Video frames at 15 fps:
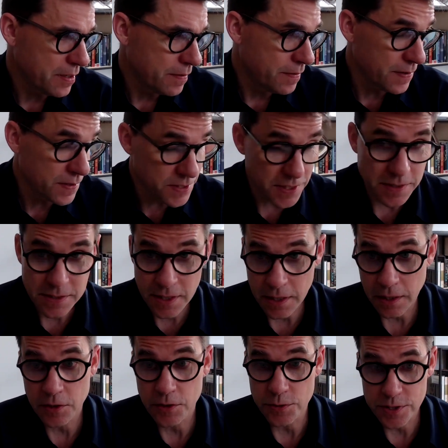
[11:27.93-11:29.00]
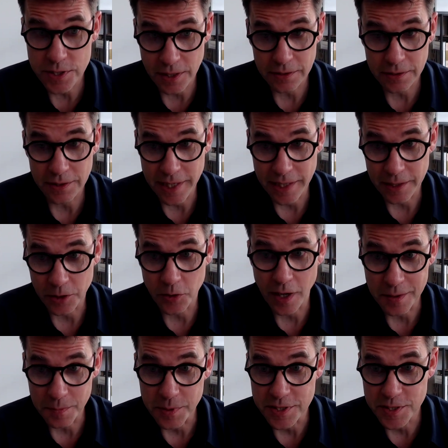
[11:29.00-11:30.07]
This is an acoustically
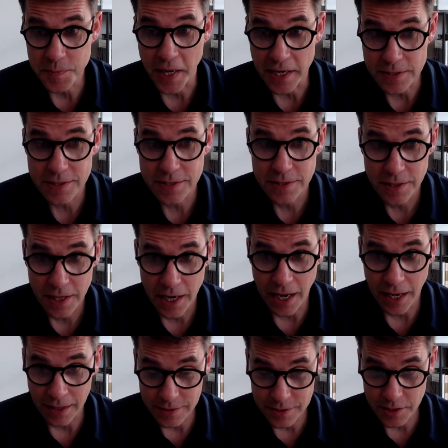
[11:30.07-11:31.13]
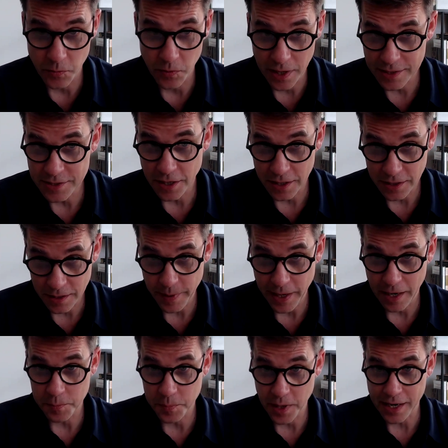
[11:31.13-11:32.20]
incredible space. And so when I talk
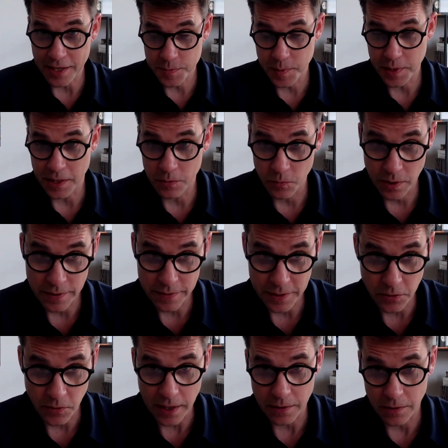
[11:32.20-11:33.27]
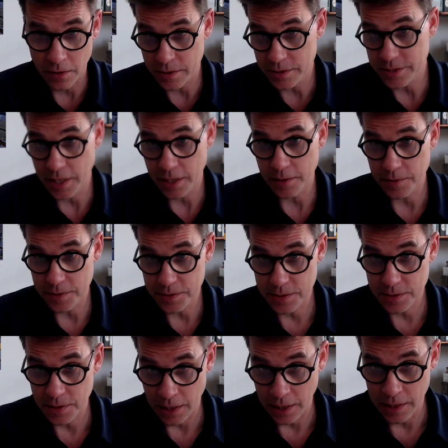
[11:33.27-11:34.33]
about PRAx being one of the great art centers,
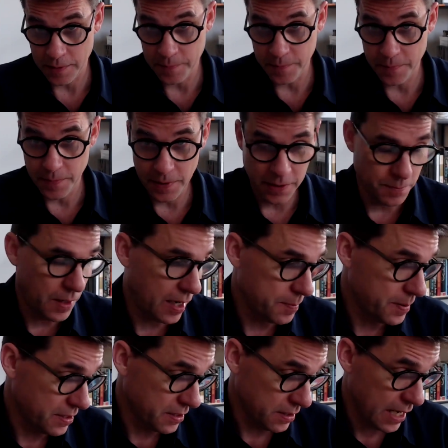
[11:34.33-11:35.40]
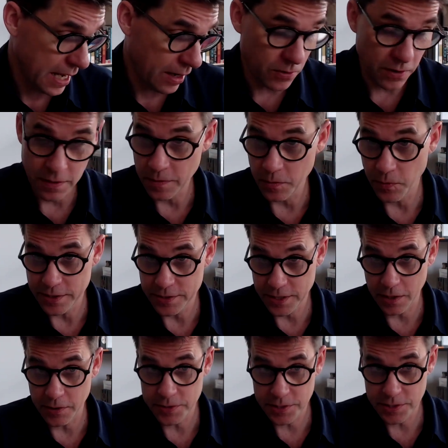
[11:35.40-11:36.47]
in my opinion, now on the West
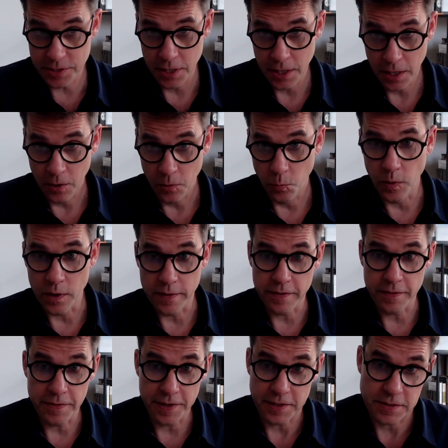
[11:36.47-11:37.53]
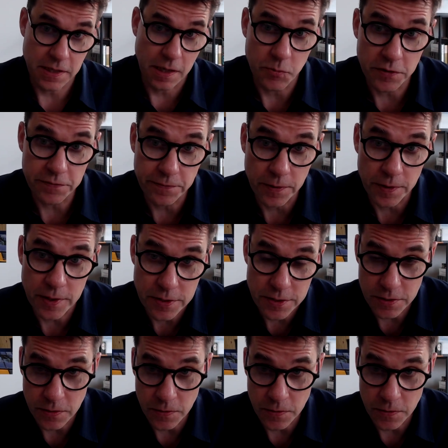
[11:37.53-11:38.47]
Coast, one of the things I'm referring